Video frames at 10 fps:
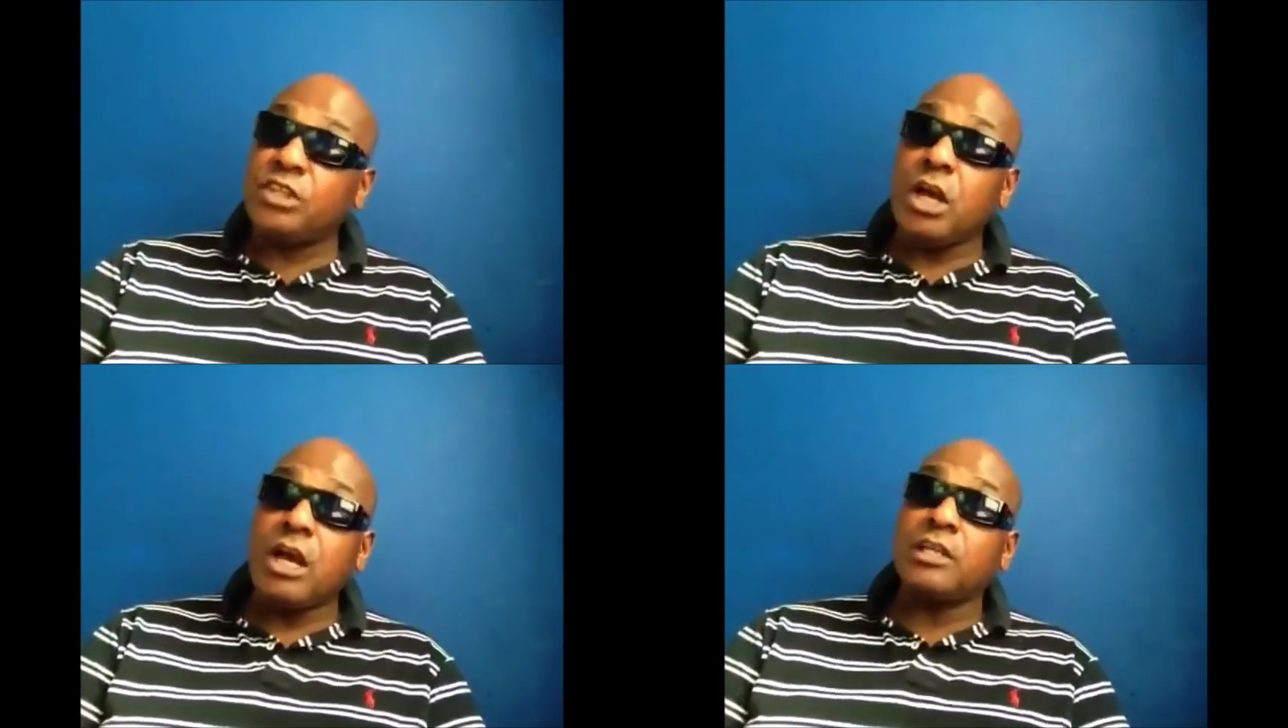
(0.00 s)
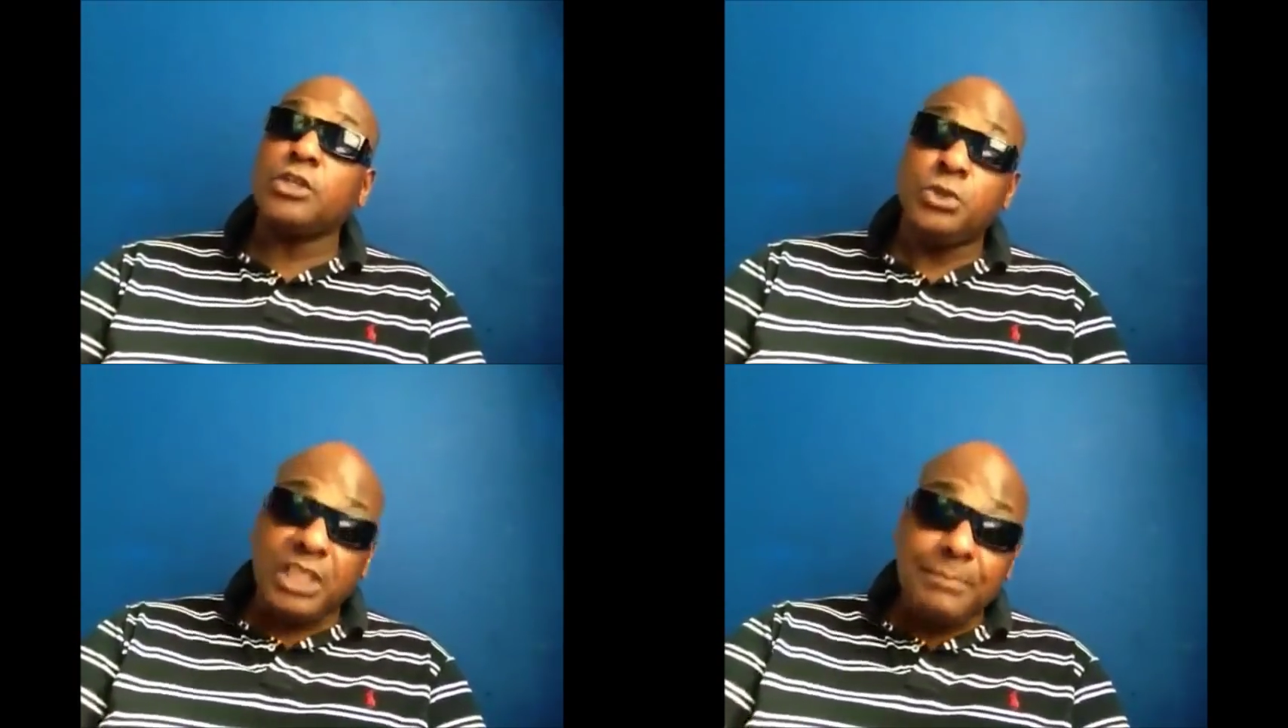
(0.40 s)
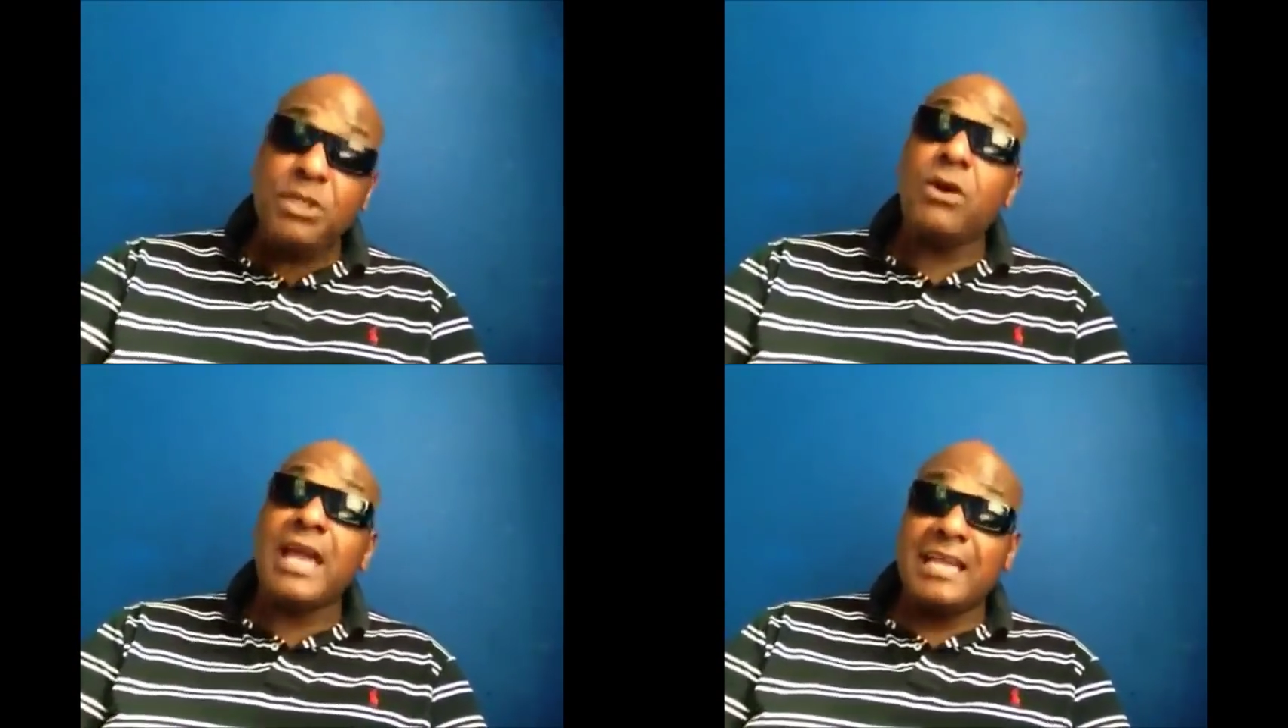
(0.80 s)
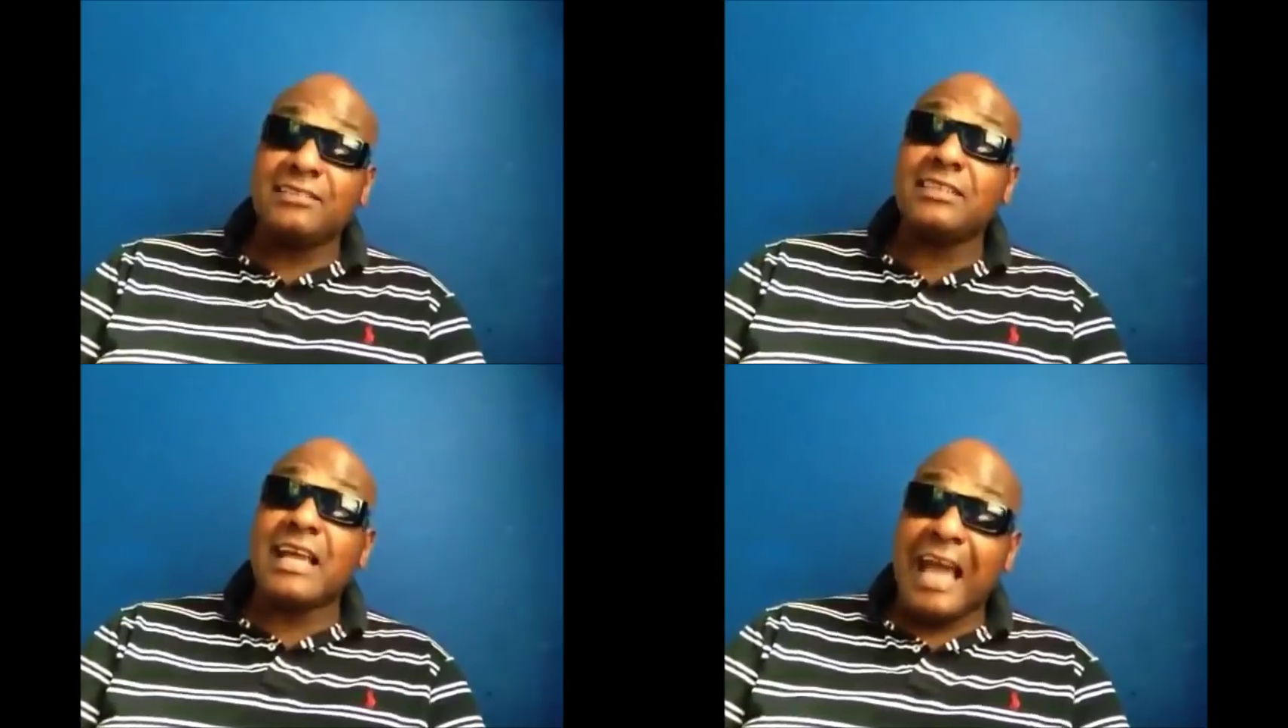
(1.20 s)
dark. You keep your
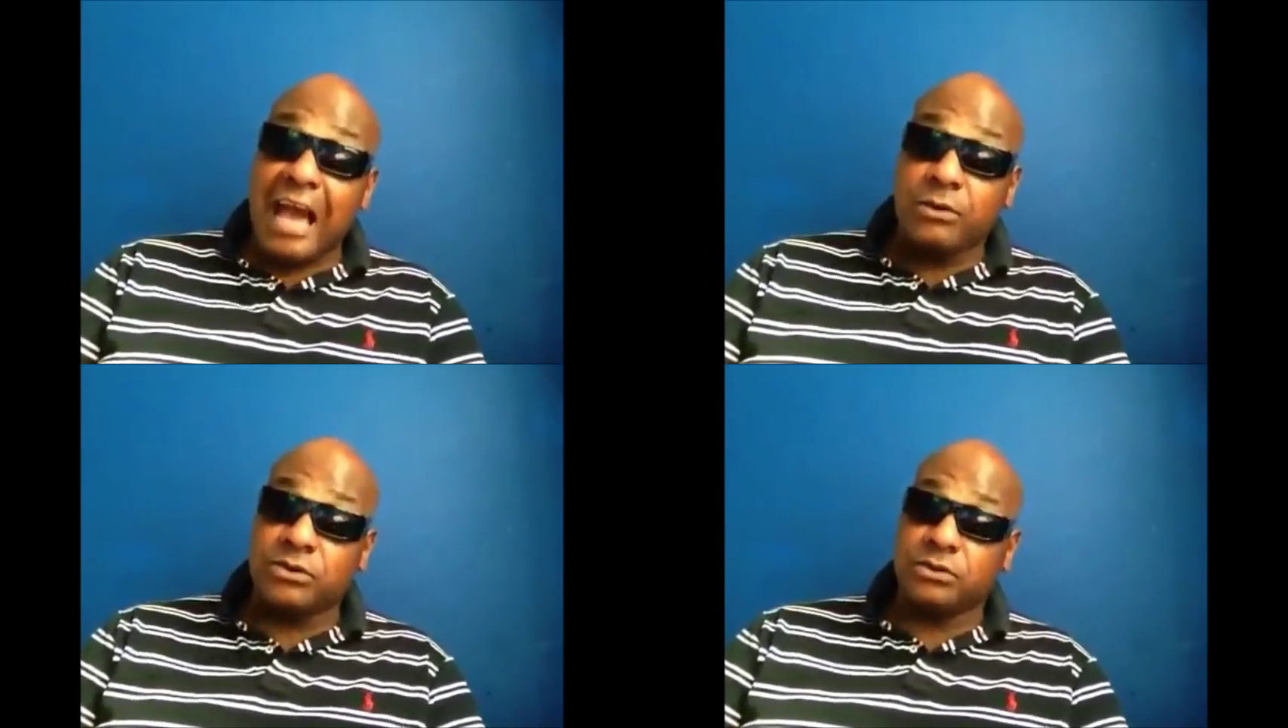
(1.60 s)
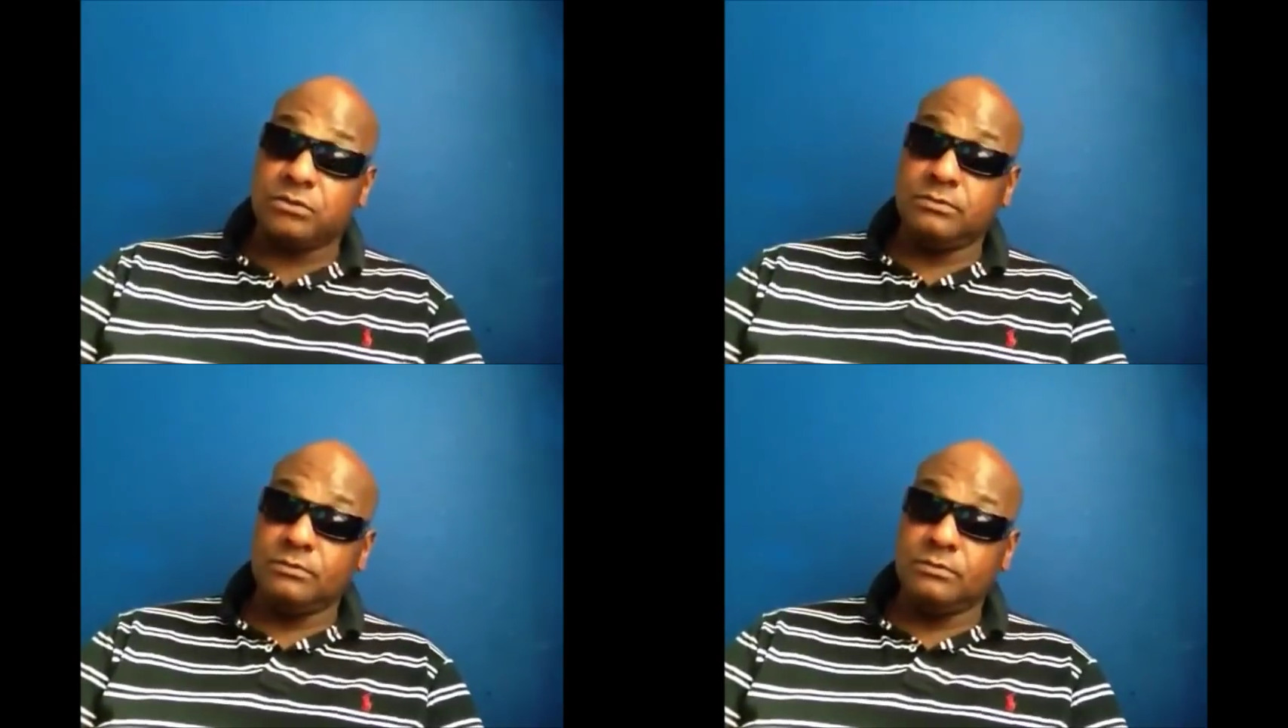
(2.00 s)
ass in the house.